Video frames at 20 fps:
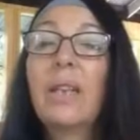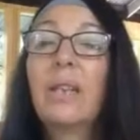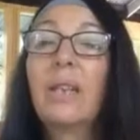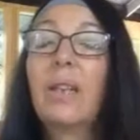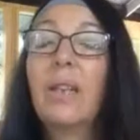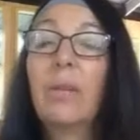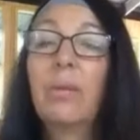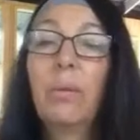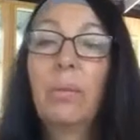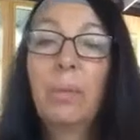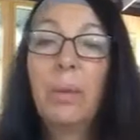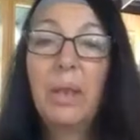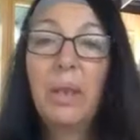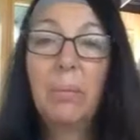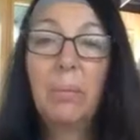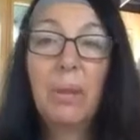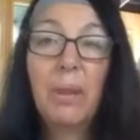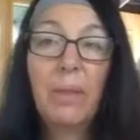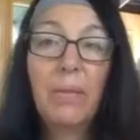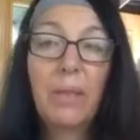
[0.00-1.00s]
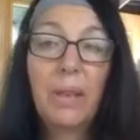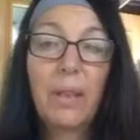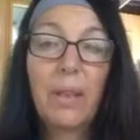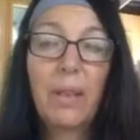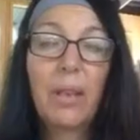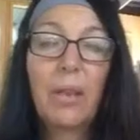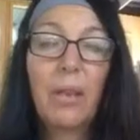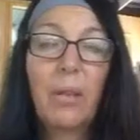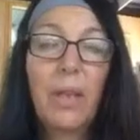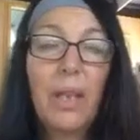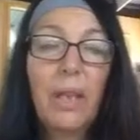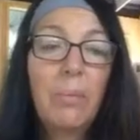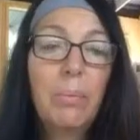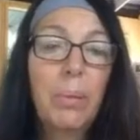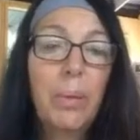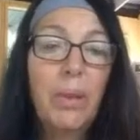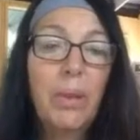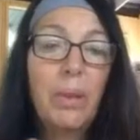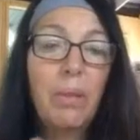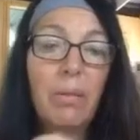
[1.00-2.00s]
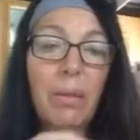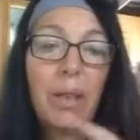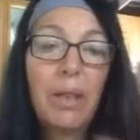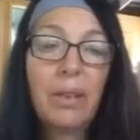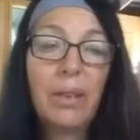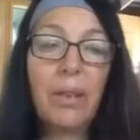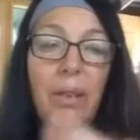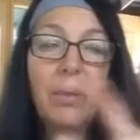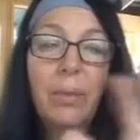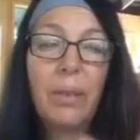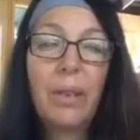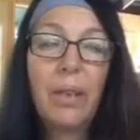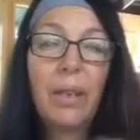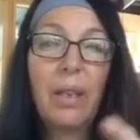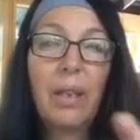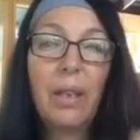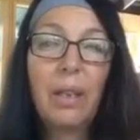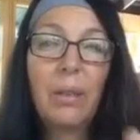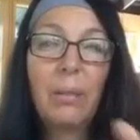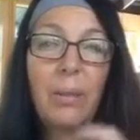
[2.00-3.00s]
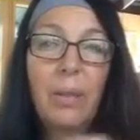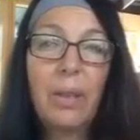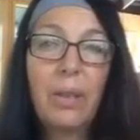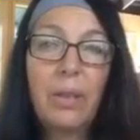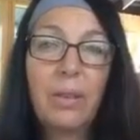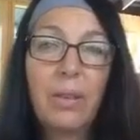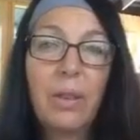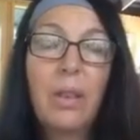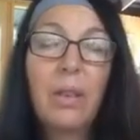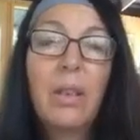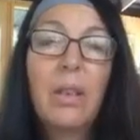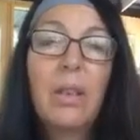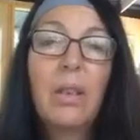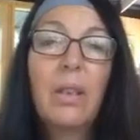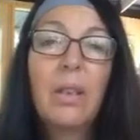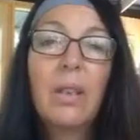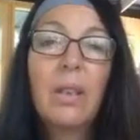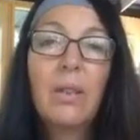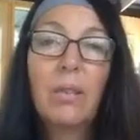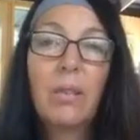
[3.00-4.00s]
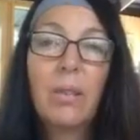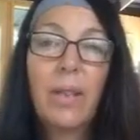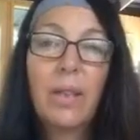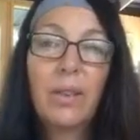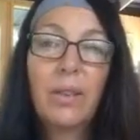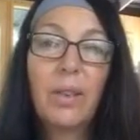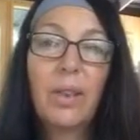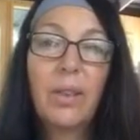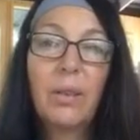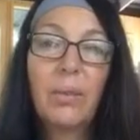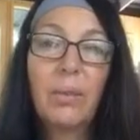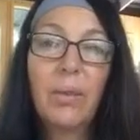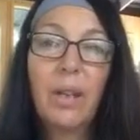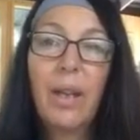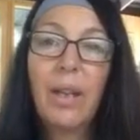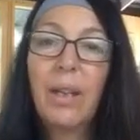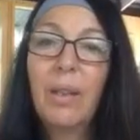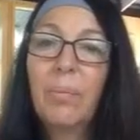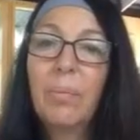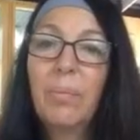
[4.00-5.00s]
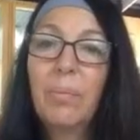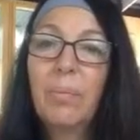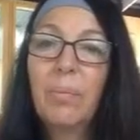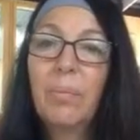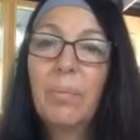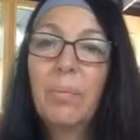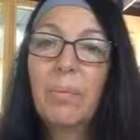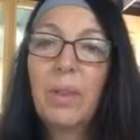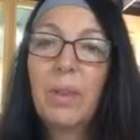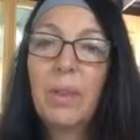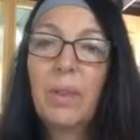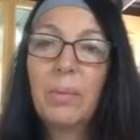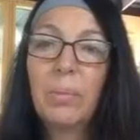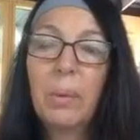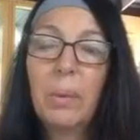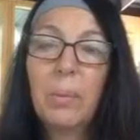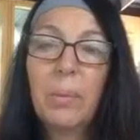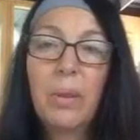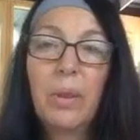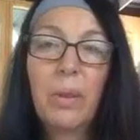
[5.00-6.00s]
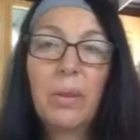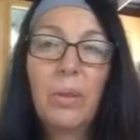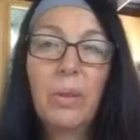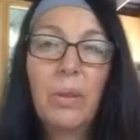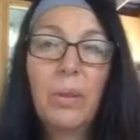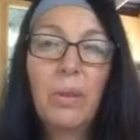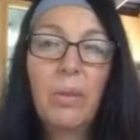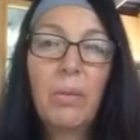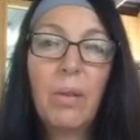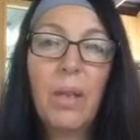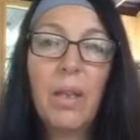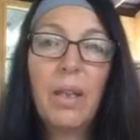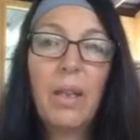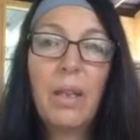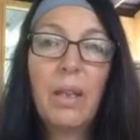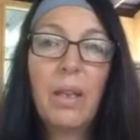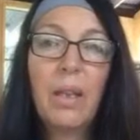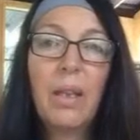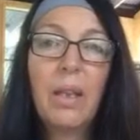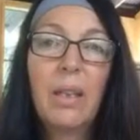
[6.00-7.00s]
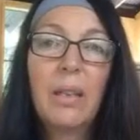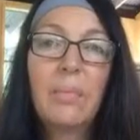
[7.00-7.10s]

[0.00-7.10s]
rescue would be a perfect. And go ahead and put your rescue in there, Eloise Rescue, so that people know who you are.